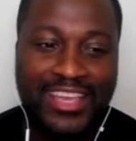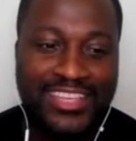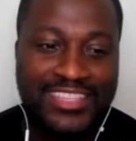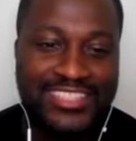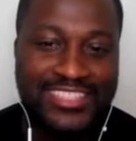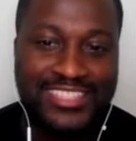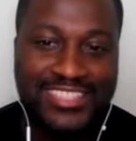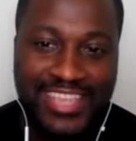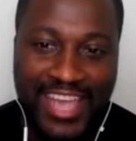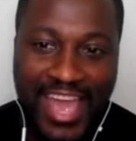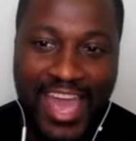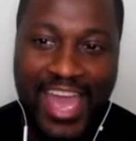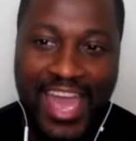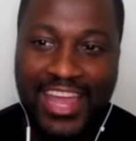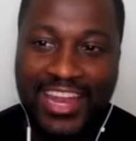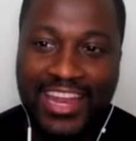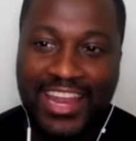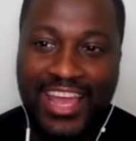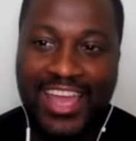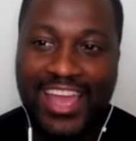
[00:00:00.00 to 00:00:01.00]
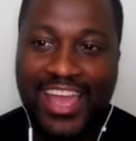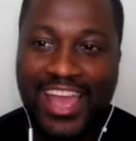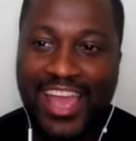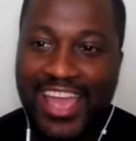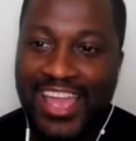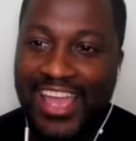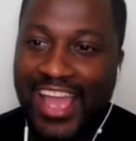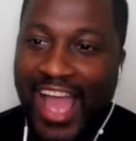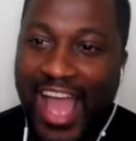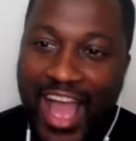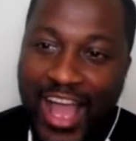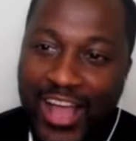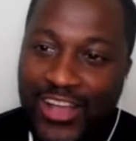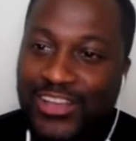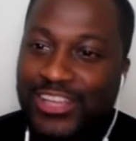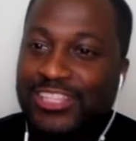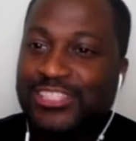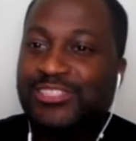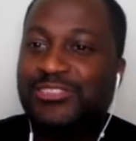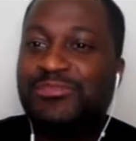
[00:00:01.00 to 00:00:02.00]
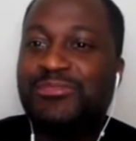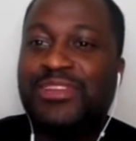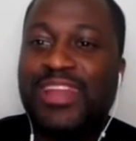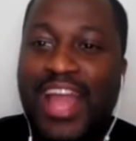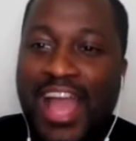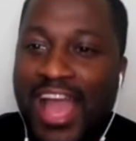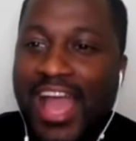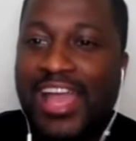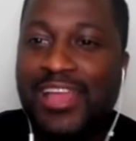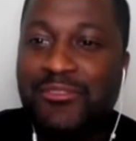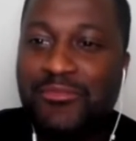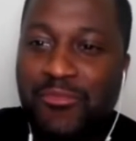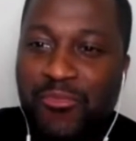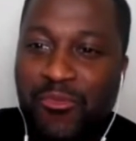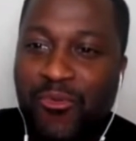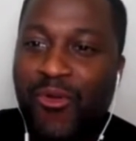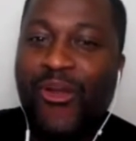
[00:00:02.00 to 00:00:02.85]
Mike. It's sad. How could you not